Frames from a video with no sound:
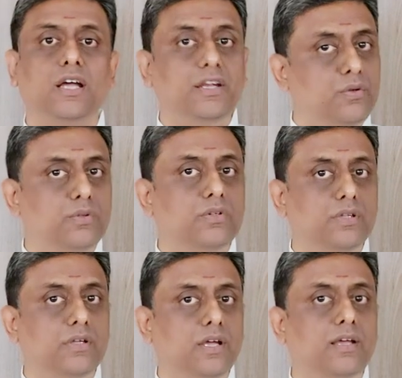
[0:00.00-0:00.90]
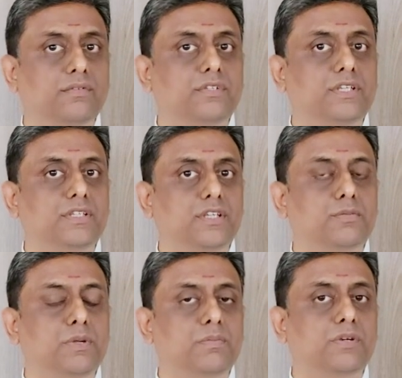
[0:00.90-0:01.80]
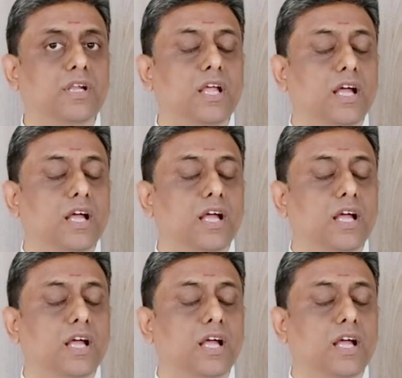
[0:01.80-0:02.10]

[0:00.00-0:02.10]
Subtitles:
I know, I've seen such people.